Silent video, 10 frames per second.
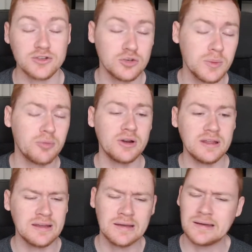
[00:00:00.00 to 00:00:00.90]
So it would be
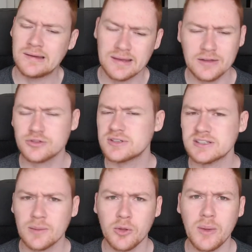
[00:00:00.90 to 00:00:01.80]
pretty interesting,
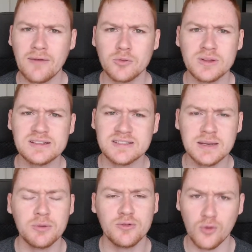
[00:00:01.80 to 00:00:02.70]
something we haven't really seen
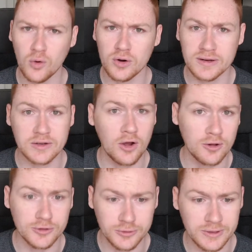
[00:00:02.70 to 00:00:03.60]
before in Call of Duty.